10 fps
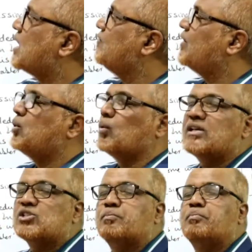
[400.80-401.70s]
are referred to
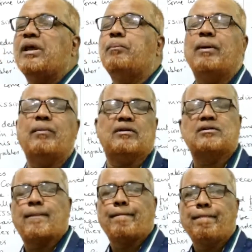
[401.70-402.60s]
as
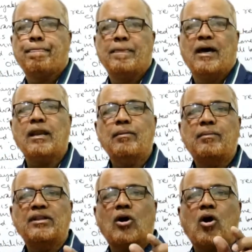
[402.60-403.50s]
prepayment.
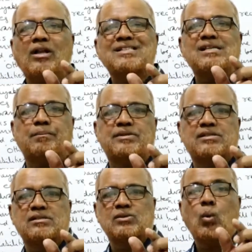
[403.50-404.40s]
Remember the
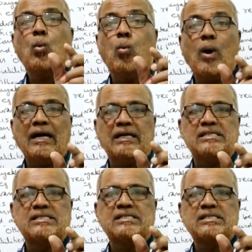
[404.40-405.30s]
concepts,
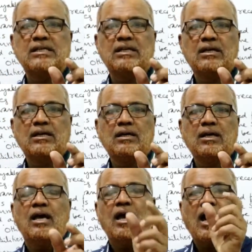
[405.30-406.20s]
words.
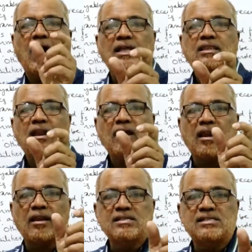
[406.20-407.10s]
Other
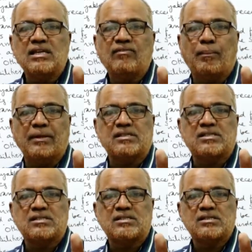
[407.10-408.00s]

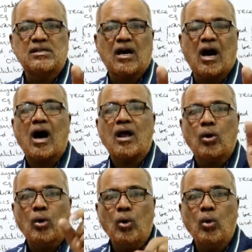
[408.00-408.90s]
receivables
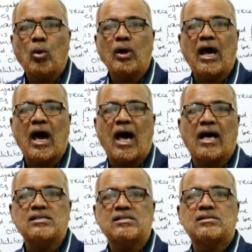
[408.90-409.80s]
are known
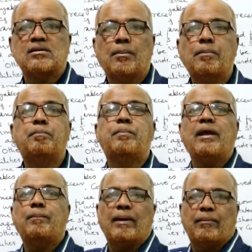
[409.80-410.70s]
as
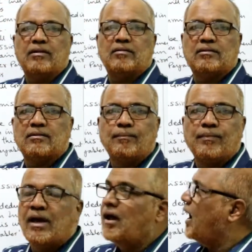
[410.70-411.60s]
prepayments
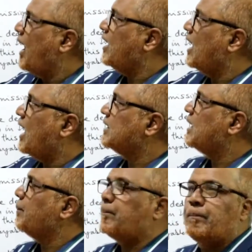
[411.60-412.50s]
and
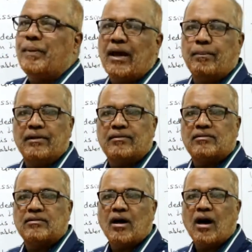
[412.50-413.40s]
other
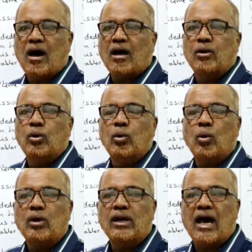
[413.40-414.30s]
payables are
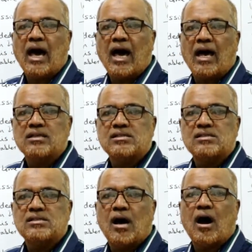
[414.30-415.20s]
known
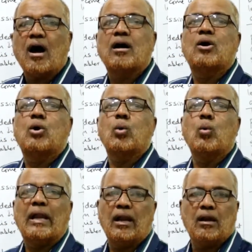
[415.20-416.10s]
as
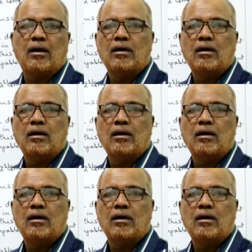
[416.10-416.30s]
accrual.